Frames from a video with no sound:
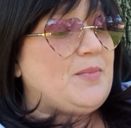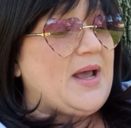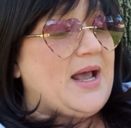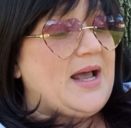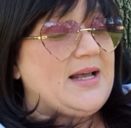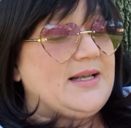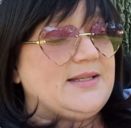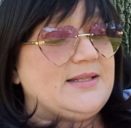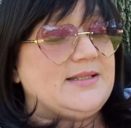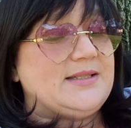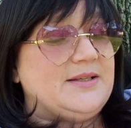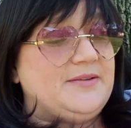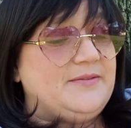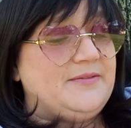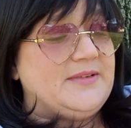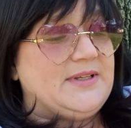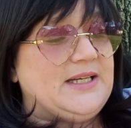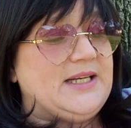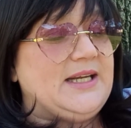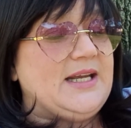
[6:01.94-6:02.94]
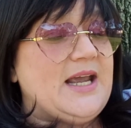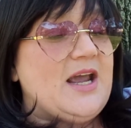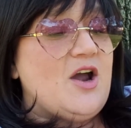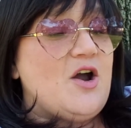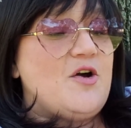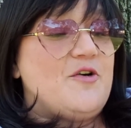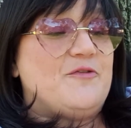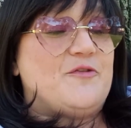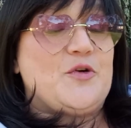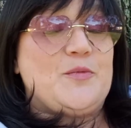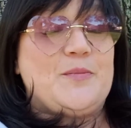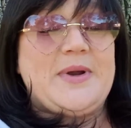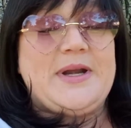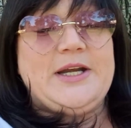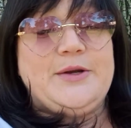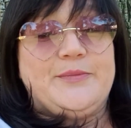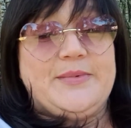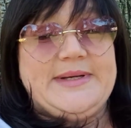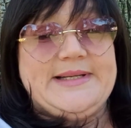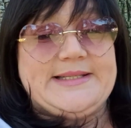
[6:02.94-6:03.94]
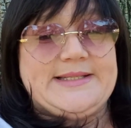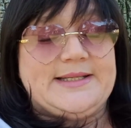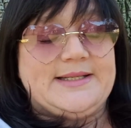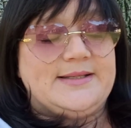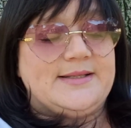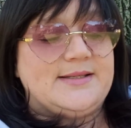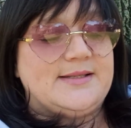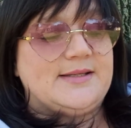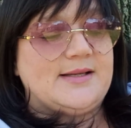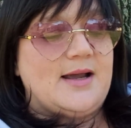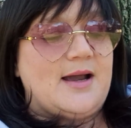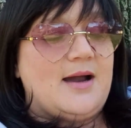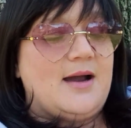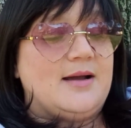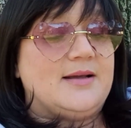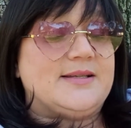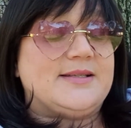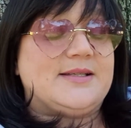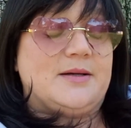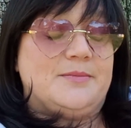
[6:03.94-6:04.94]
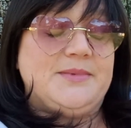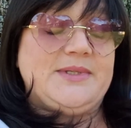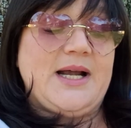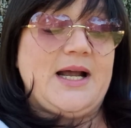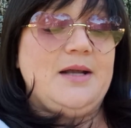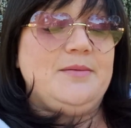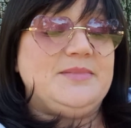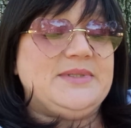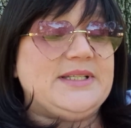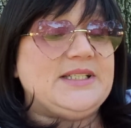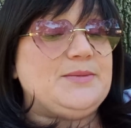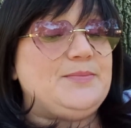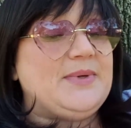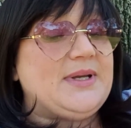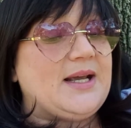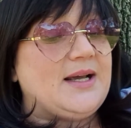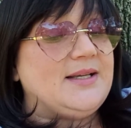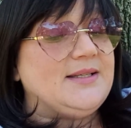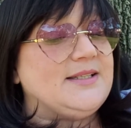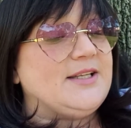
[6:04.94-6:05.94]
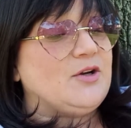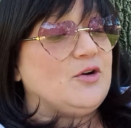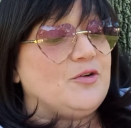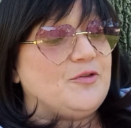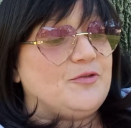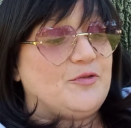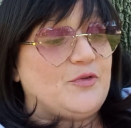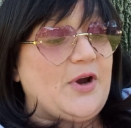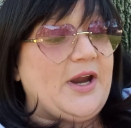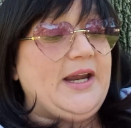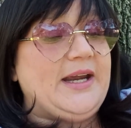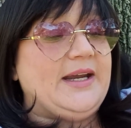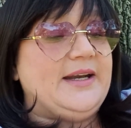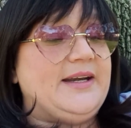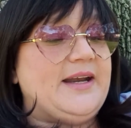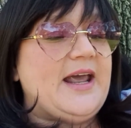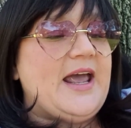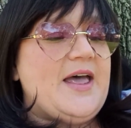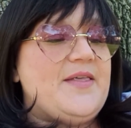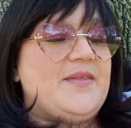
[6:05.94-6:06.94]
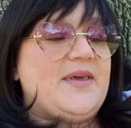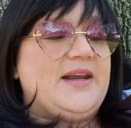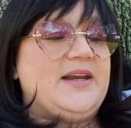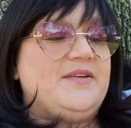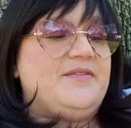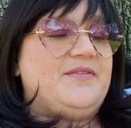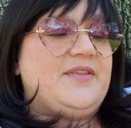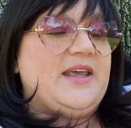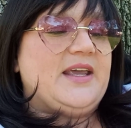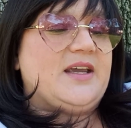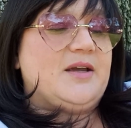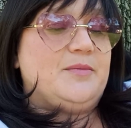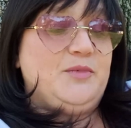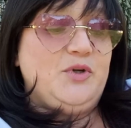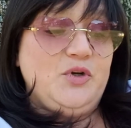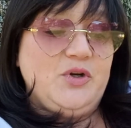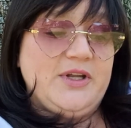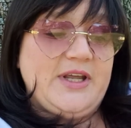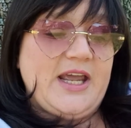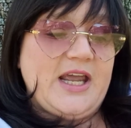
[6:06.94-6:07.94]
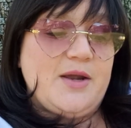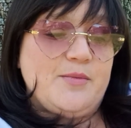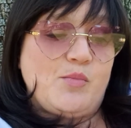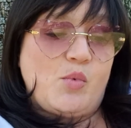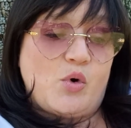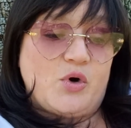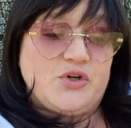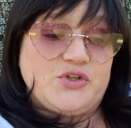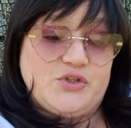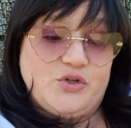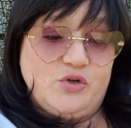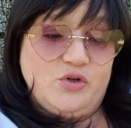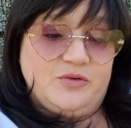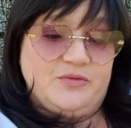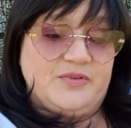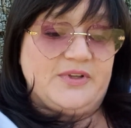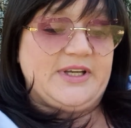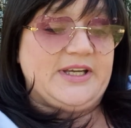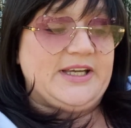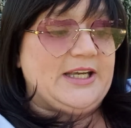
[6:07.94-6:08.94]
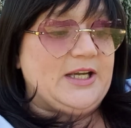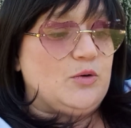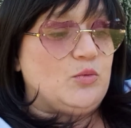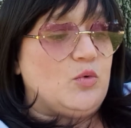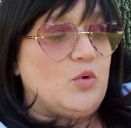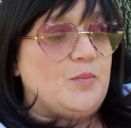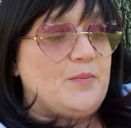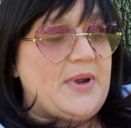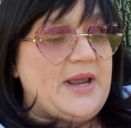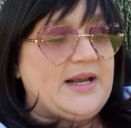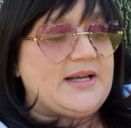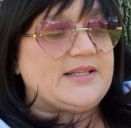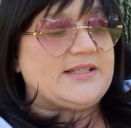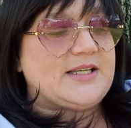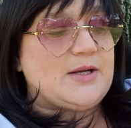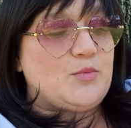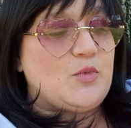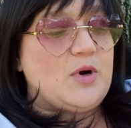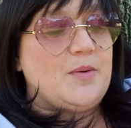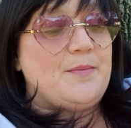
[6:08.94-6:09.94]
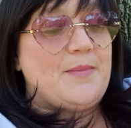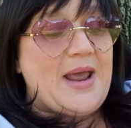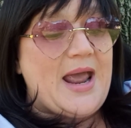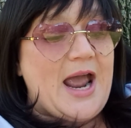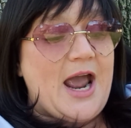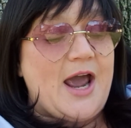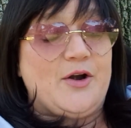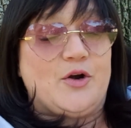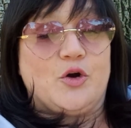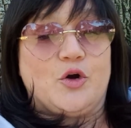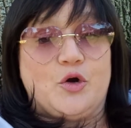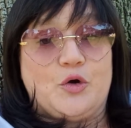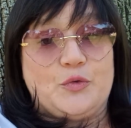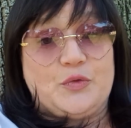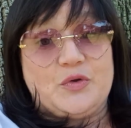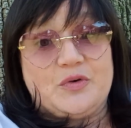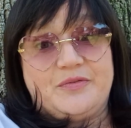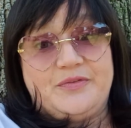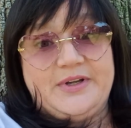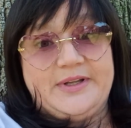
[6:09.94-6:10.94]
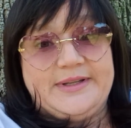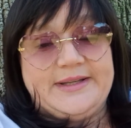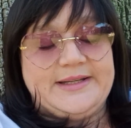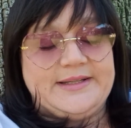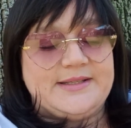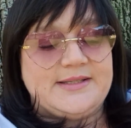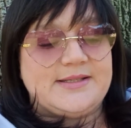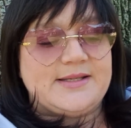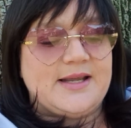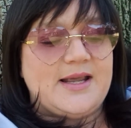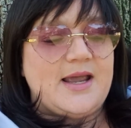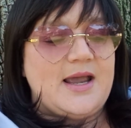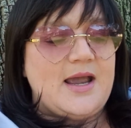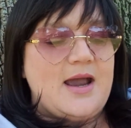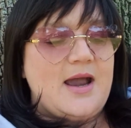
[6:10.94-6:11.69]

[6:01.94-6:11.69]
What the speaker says: passivity for many reasons. Sometimes it's because they're afraid that if they communicate more assertively, it will make someone mad or hurt their feelings.